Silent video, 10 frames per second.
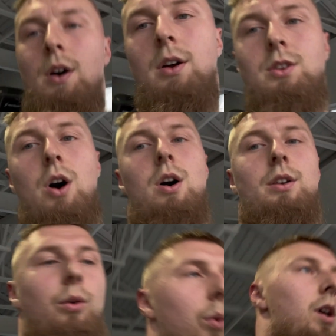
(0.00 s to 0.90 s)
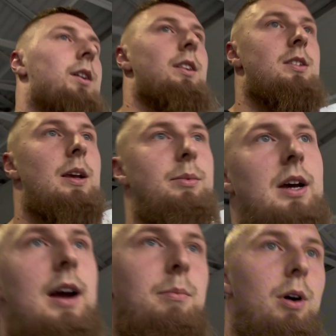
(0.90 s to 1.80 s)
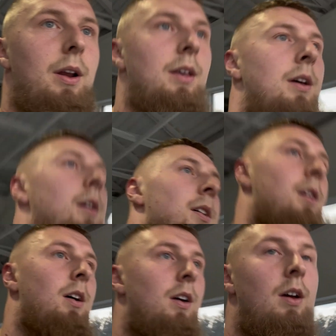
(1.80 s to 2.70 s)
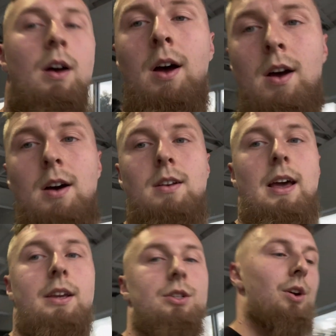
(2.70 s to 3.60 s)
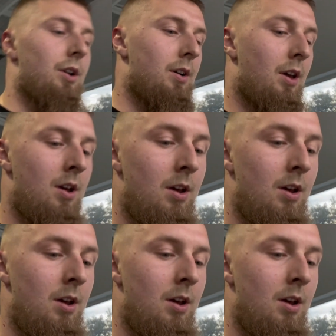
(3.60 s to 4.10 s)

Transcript: talk and walk at the same time, but neck is good.